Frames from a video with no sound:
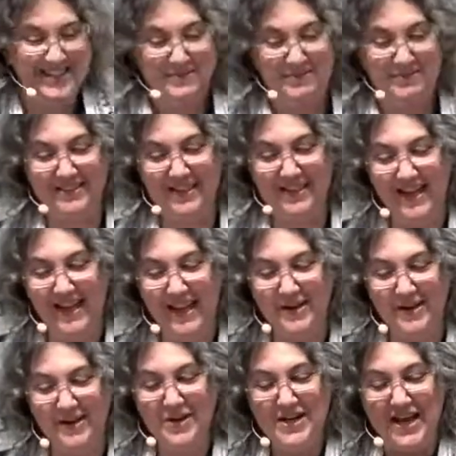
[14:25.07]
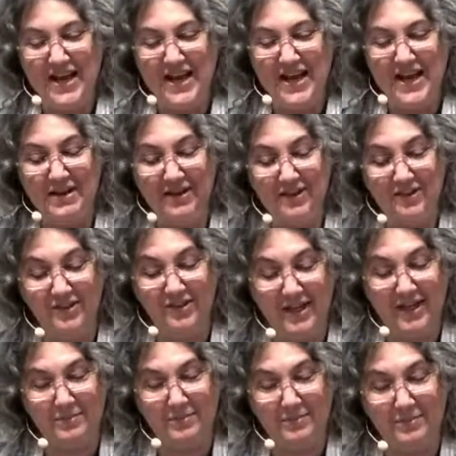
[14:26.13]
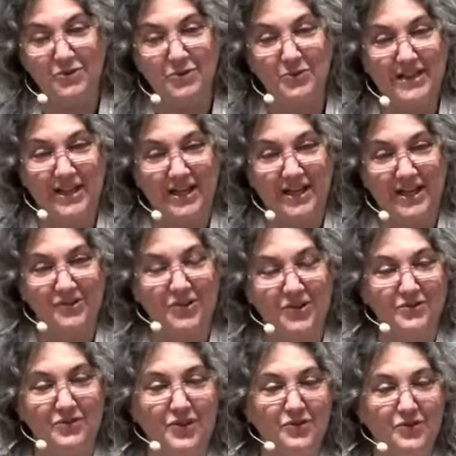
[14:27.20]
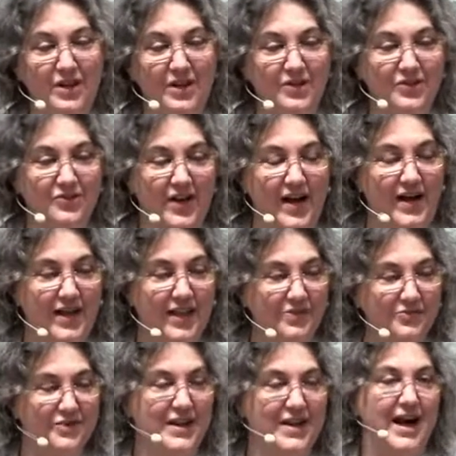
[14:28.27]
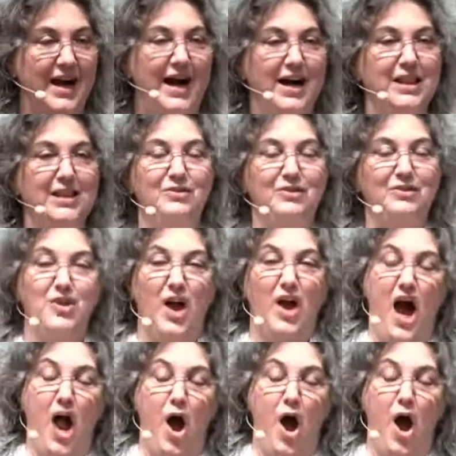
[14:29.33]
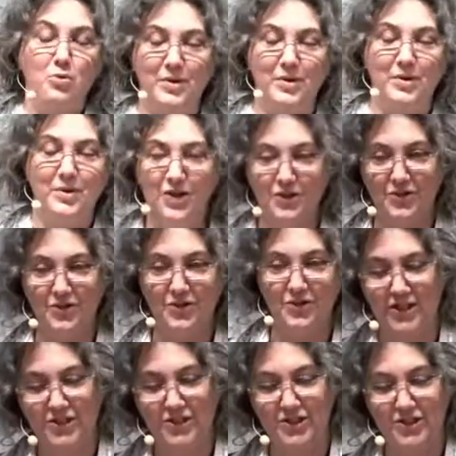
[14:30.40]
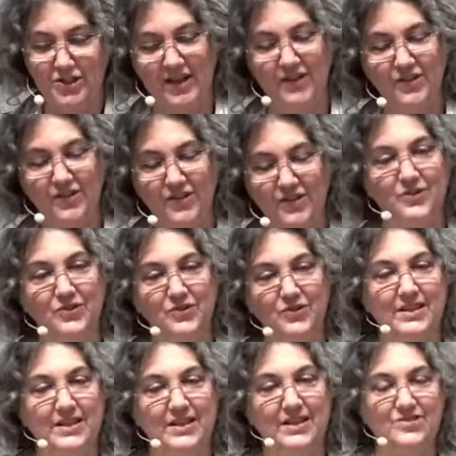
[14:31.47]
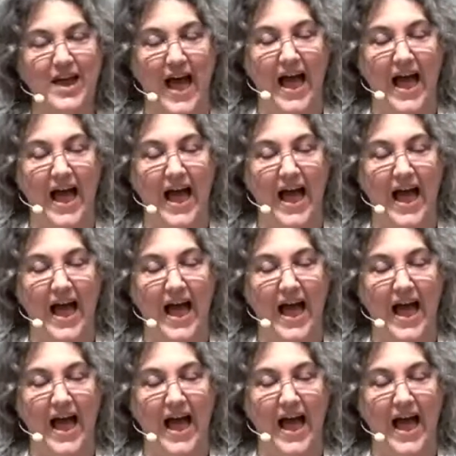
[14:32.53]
But the word emet is made up of 3 letters. The first letter is aleph. Aleph is open in all directions, and it sounds like this.